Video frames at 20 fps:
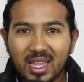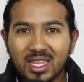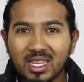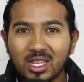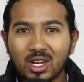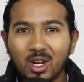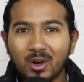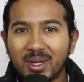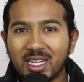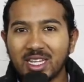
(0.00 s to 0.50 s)
You
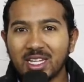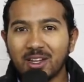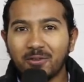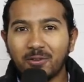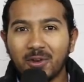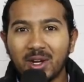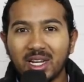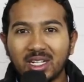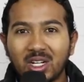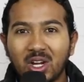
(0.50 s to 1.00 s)
know, my dear
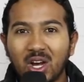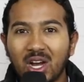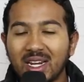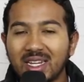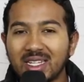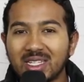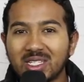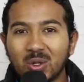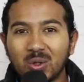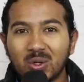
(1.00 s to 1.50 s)
friend, God
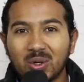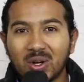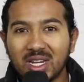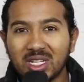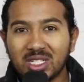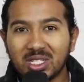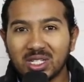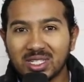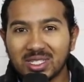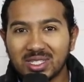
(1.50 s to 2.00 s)
is so
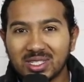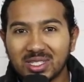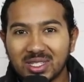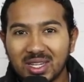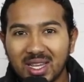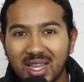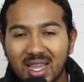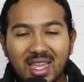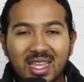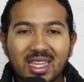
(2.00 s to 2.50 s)
gracious.
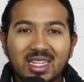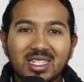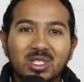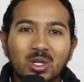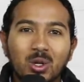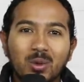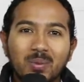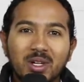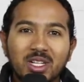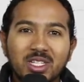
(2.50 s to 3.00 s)
He is
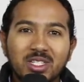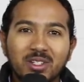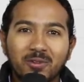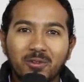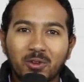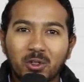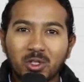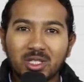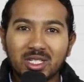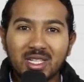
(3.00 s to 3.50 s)
so
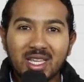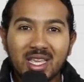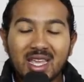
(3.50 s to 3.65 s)
merciful.